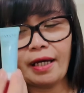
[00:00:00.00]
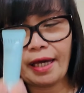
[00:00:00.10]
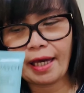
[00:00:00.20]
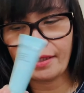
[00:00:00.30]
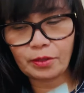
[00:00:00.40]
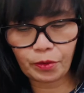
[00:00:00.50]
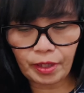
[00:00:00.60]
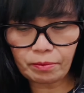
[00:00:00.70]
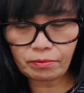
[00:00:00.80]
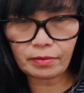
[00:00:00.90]
hand
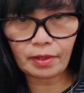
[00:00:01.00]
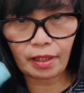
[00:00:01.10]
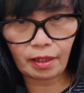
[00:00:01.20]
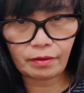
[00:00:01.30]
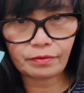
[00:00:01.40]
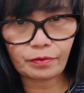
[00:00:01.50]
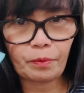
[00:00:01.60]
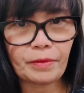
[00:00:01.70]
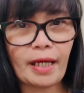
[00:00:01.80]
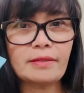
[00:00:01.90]
cream
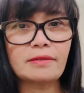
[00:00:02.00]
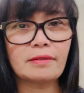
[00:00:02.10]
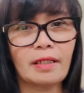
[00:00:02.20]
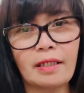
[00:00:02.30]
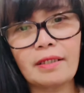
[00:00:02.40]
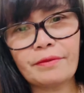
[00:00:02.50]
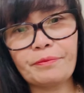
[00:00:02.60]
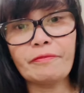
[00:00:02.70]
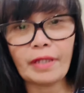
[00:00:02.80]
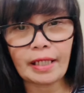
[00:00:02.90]
from that
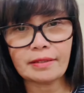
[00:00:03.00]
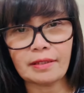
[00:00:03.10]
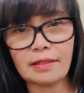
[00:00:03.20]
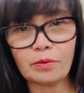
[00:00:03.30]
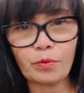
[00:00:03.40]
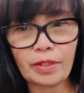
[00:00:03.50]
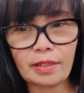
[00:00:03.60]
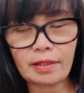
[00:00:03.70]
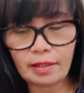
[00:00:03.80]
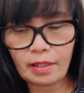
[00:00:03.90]
flight that
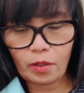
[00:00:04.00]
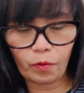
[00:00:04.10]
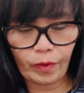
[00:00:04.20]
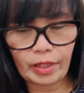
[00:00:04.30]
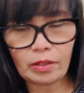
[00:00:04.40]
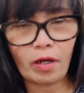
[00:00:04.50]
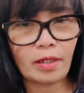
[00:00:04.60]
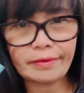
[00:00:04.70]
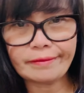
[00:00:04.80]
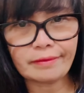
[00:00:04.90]
we went
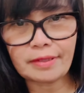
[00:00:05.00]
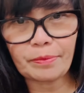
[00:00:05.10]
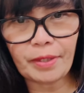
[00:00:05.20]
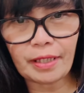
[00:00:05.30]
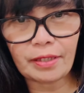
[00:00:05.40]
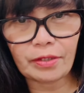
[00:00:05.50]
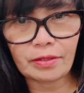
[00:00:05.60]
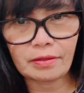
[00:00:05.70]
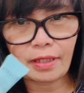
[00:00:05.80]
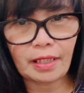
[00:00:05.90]
on. It's been a
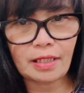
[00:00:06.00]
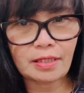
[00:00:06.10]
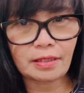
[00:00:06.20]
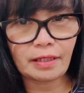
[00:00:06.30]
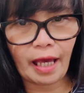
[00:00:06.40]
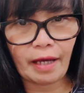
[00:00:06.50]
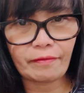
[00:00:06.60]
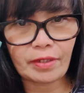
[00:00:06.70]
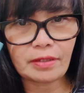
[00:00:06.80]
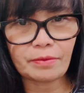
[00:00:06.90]
year and I still
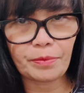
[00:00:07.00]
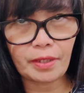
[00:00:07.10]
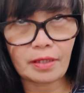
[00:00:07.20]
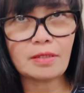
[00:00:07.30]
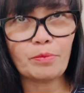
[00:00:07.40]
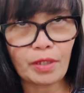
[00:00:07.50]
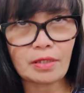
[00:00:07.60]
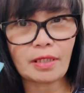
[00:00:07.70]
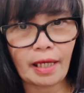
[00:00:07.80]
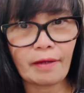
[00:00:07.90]
have it. It's
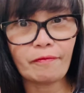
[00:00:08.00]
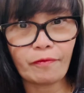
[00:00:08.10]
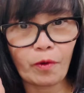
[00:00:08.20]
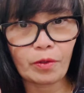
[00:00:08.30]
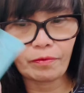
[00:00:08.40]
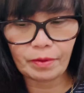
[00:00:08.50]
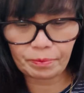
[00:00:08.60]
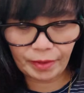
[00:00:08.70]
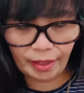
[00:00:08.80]
because I have 4 of them.